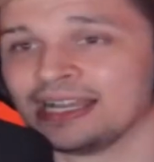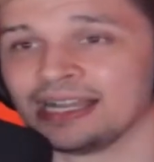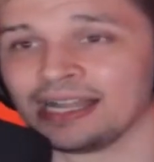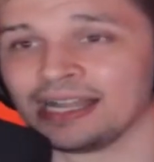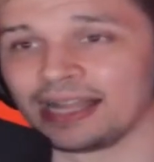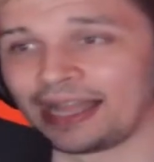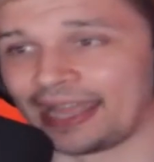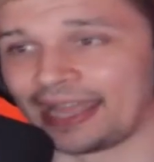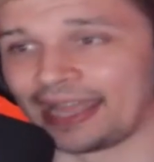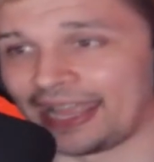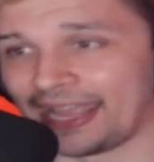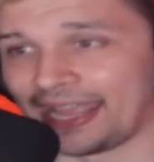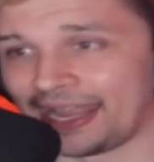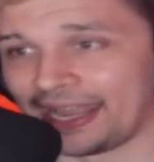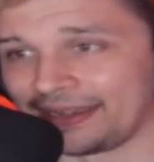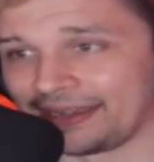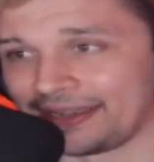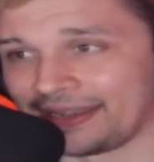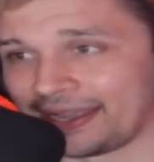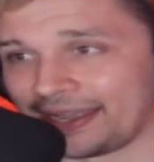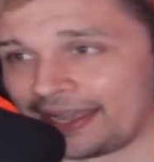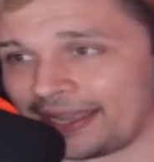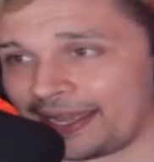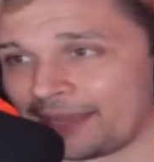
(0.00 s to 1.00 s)
And
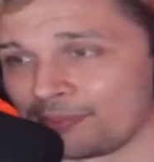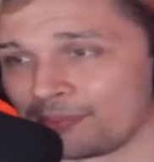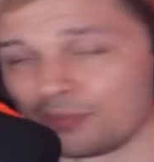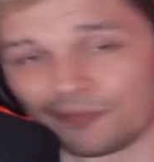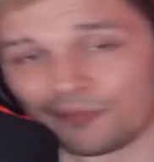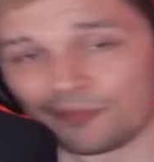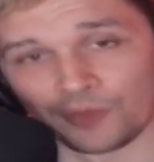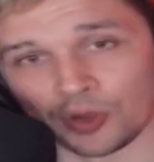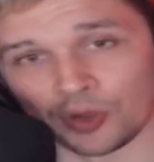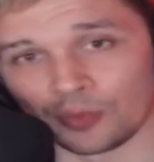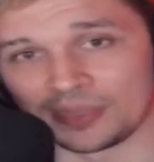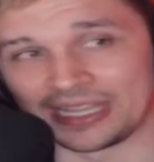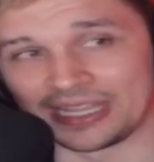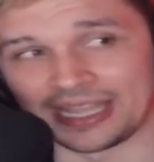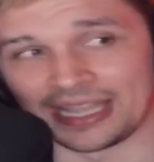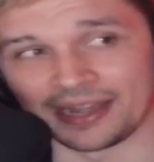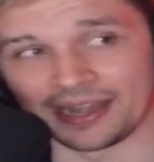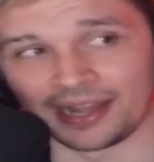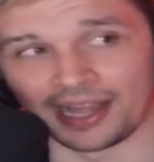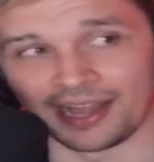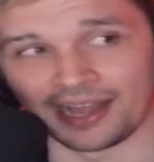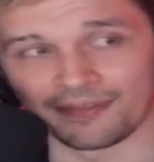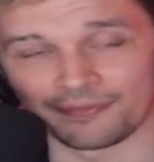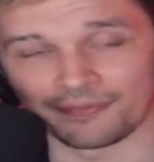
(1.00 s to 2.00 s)
before we get
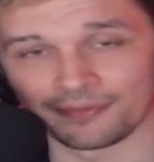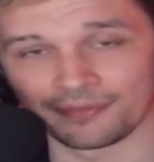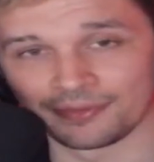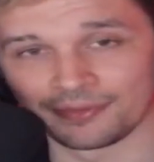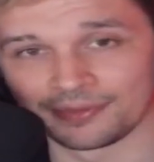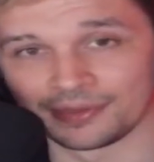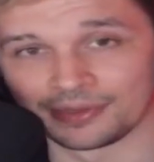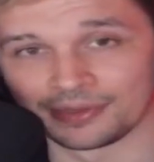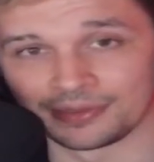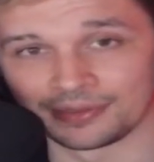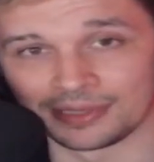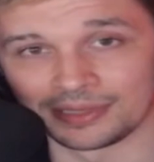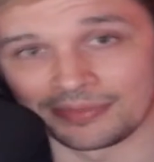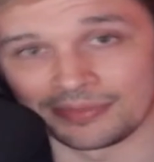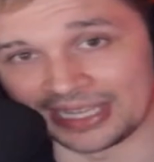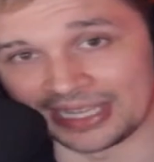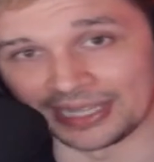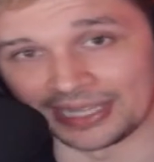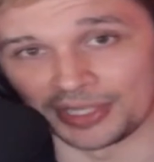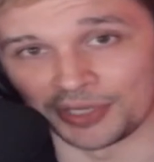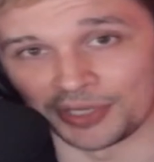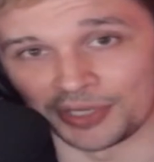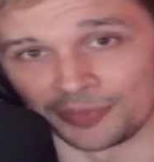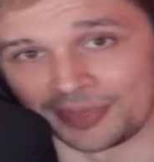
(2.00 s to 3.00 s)
off, let me get
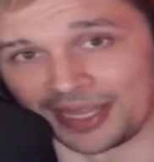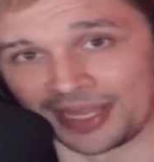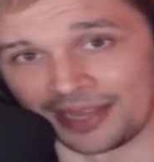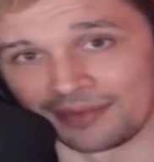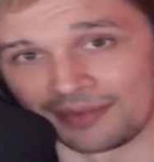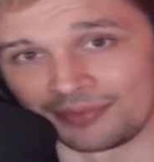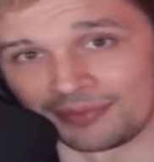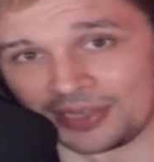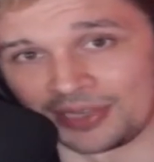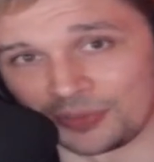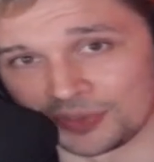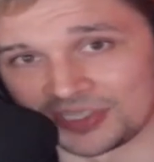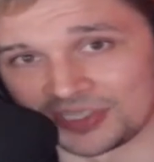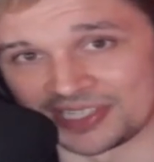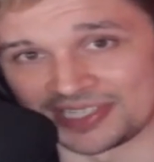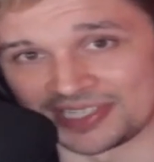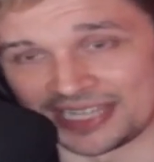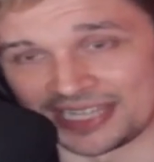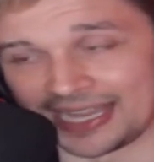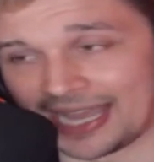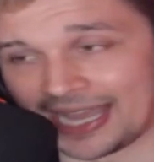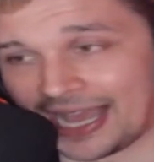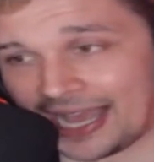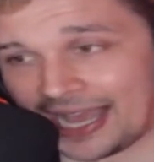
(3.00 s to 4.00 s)
little man. He wants to
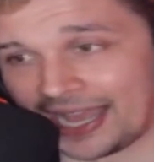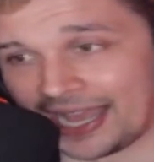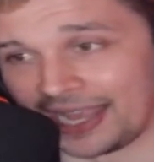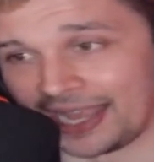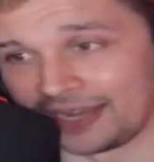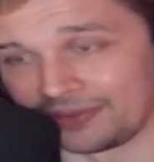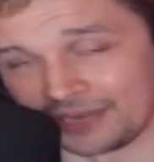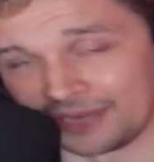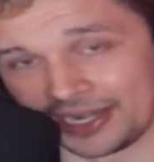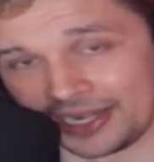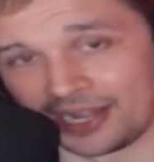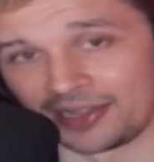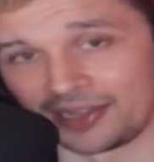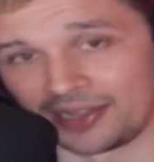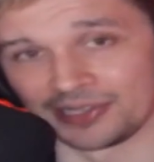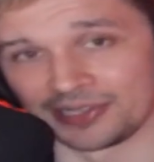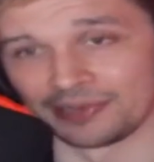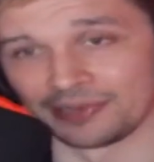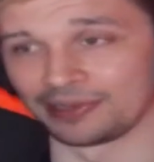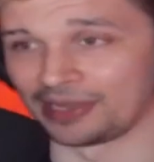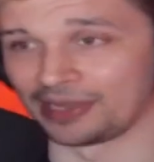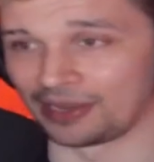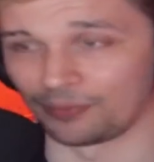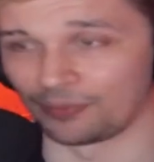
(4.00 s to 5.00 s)
say hi,
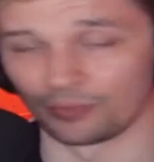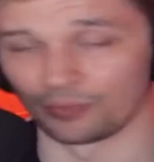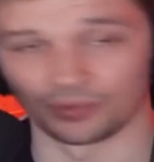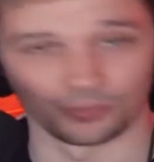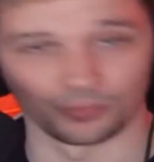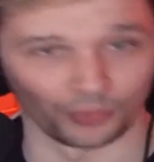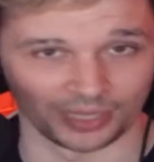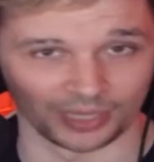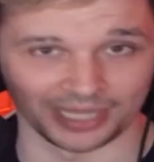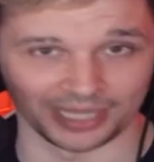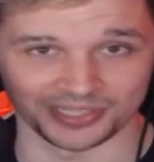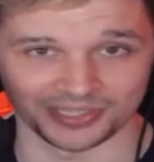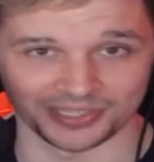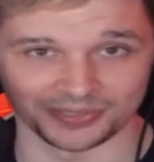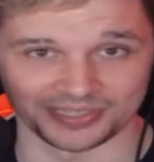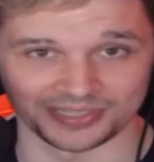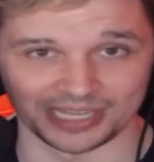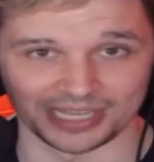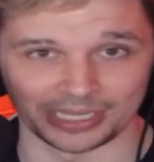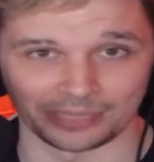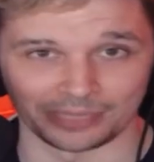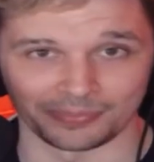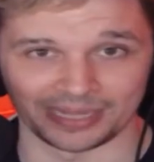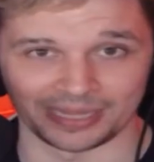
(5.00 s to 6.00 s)
and we'll also
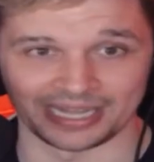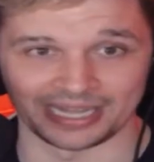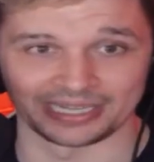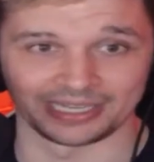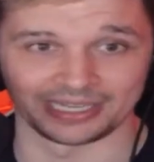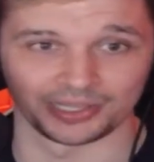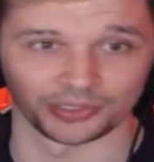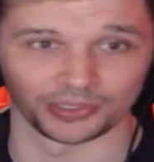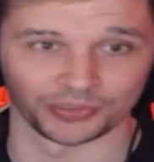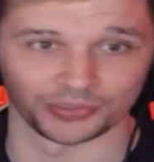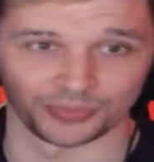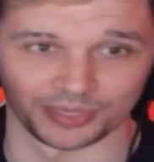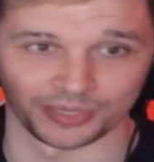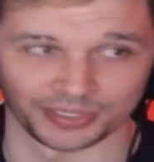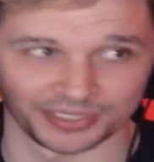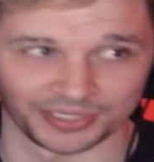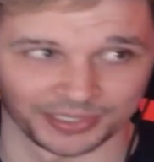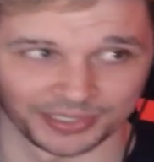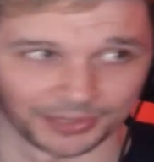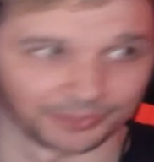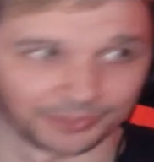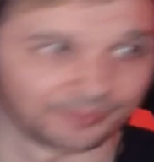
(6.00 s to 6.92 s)
say goodbye together as well too.